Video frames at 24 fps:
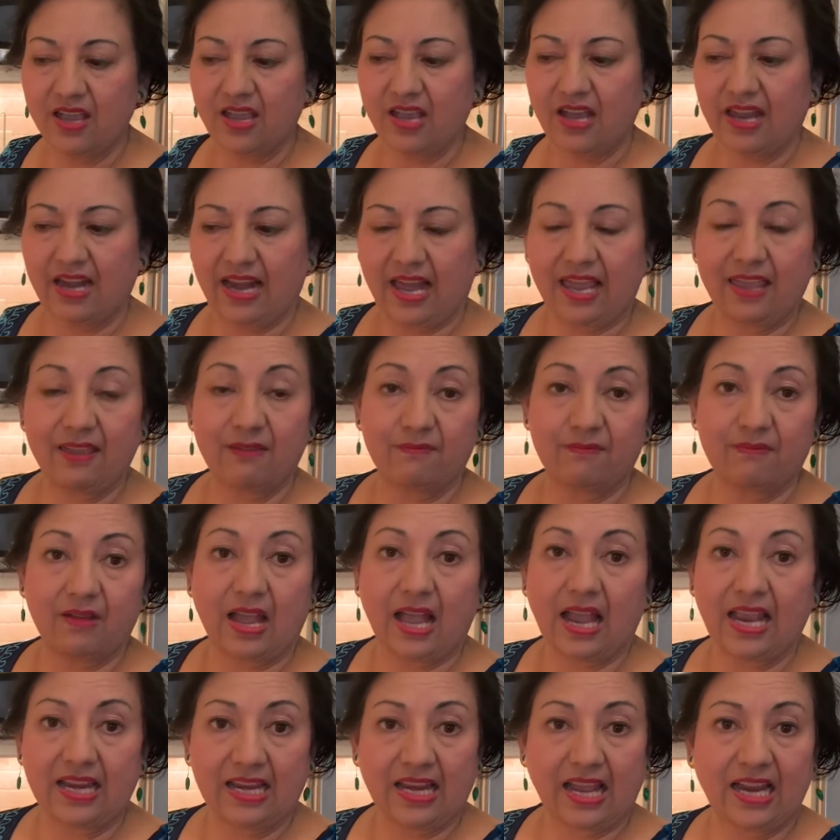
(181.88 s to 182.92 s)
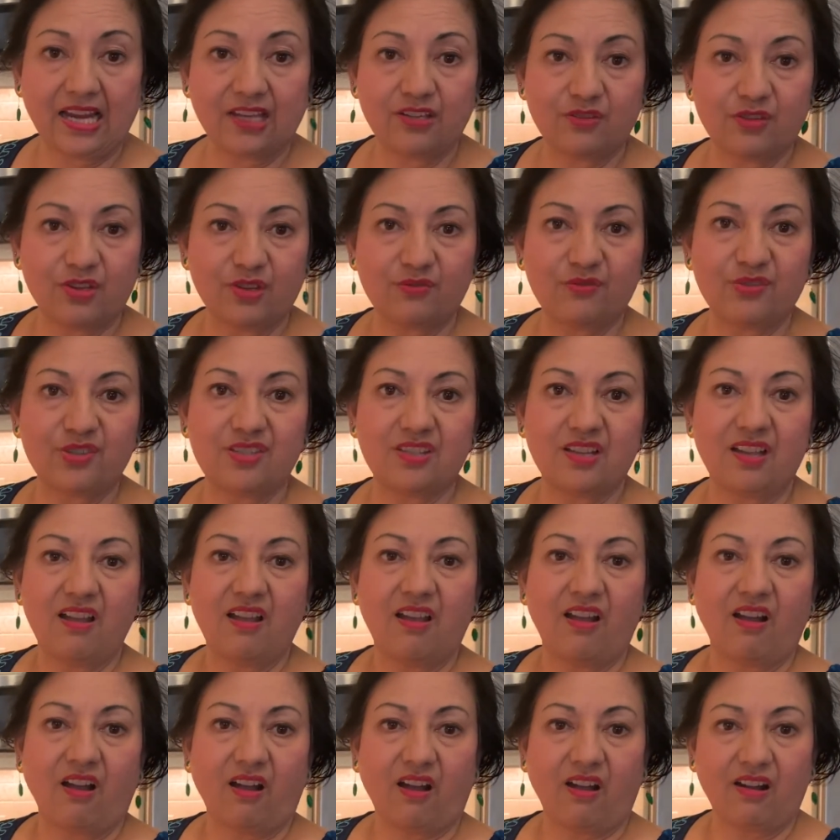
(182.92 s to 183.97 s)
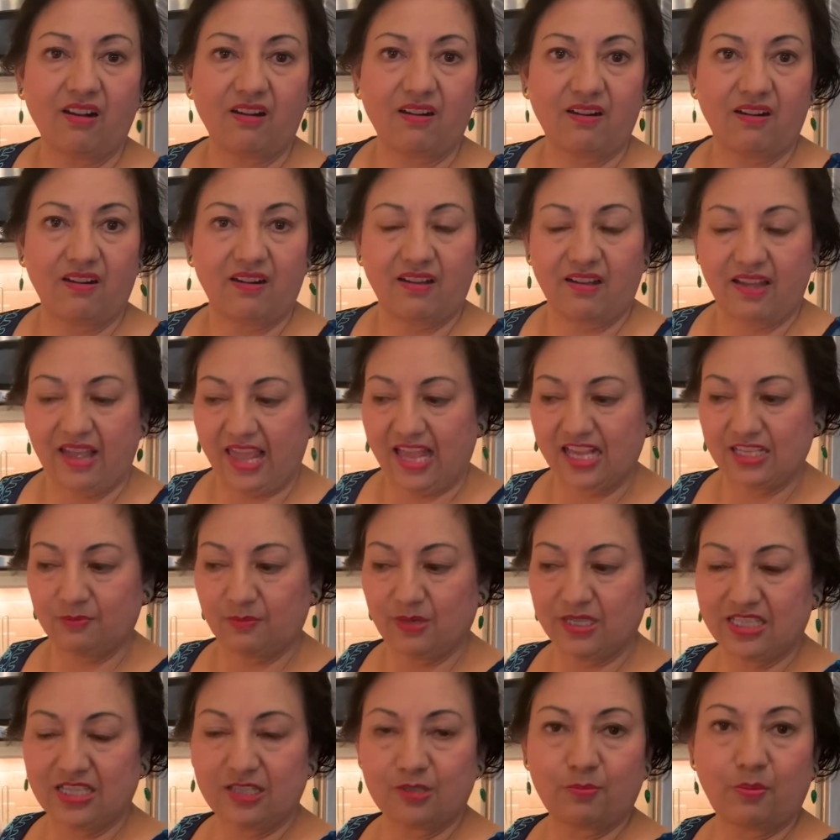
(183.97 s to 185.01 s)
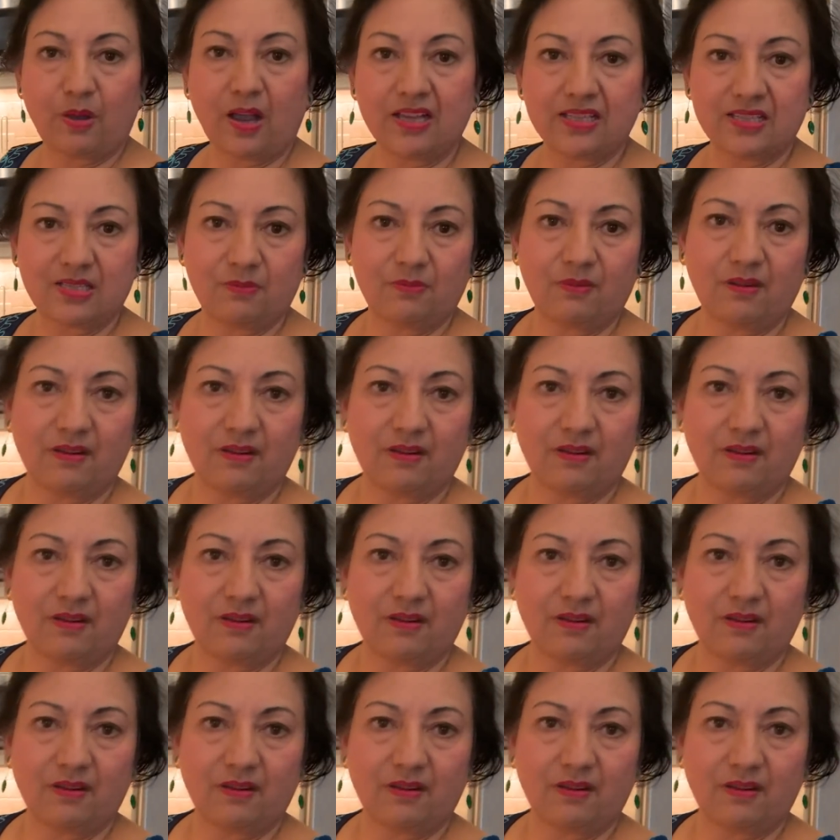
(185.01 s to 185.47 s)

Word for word: And I, I like to use all as much as possible